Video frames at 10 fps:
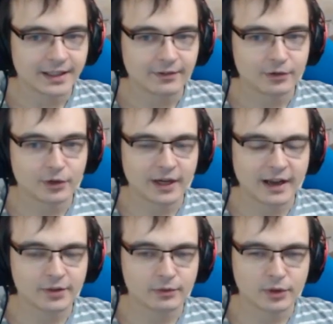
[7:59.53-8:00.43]
for
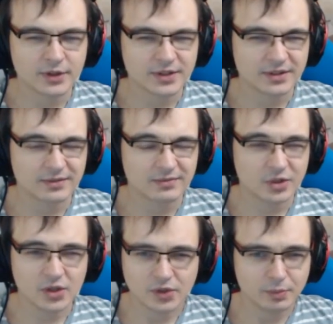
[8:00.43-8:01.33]
afterwards,
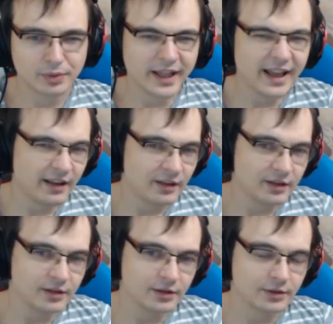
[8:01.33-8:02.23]
you just don't play
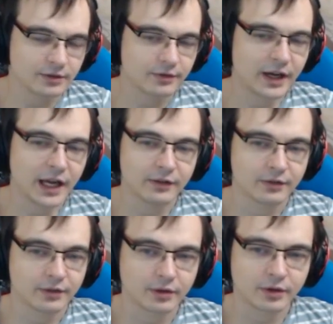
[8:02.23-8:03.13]
anything until turn
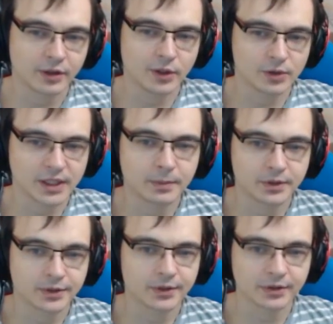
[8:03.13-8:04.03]
5, or you skip a
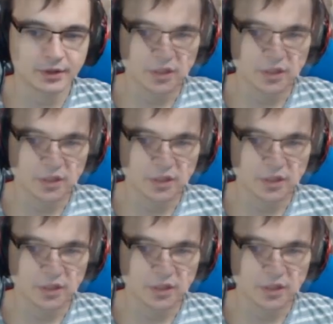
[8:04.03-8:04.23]
turn.